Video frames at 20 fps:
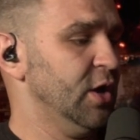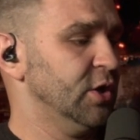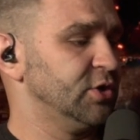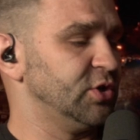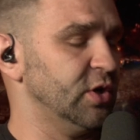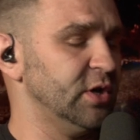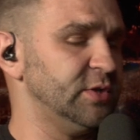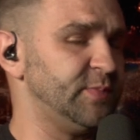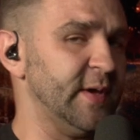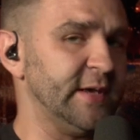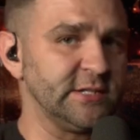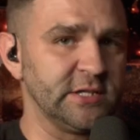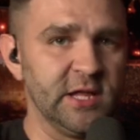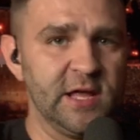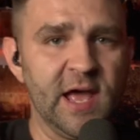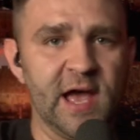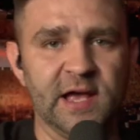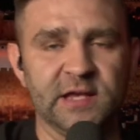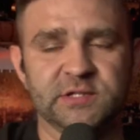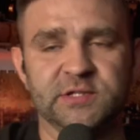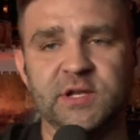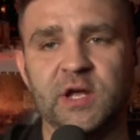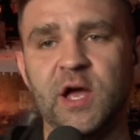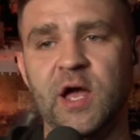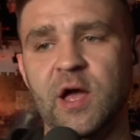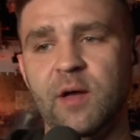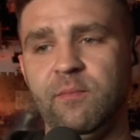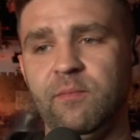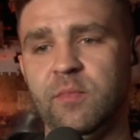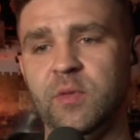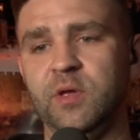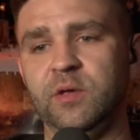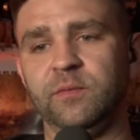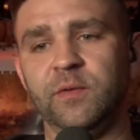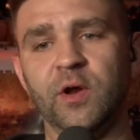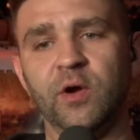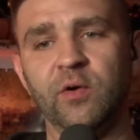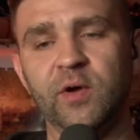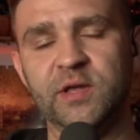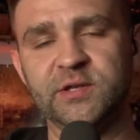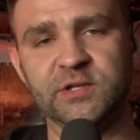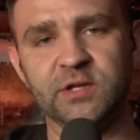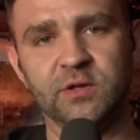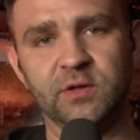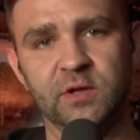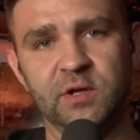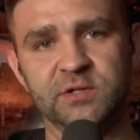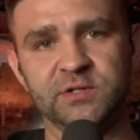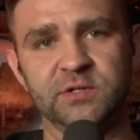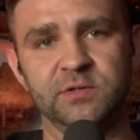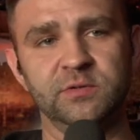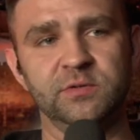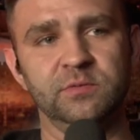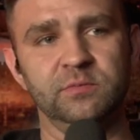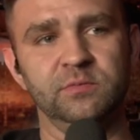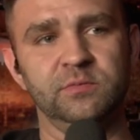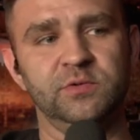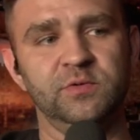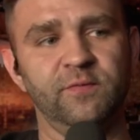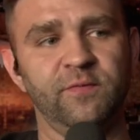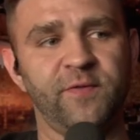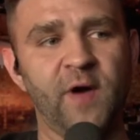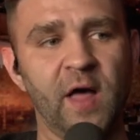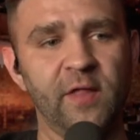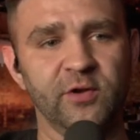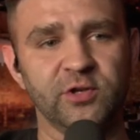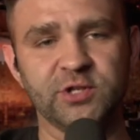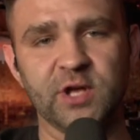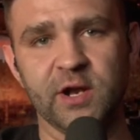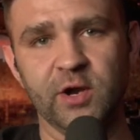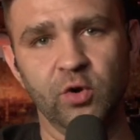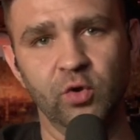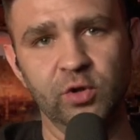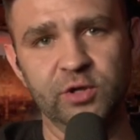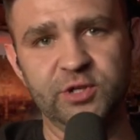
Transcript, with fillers: So he's basically asked, um, you know, isn't isn't Father, Son, and Holy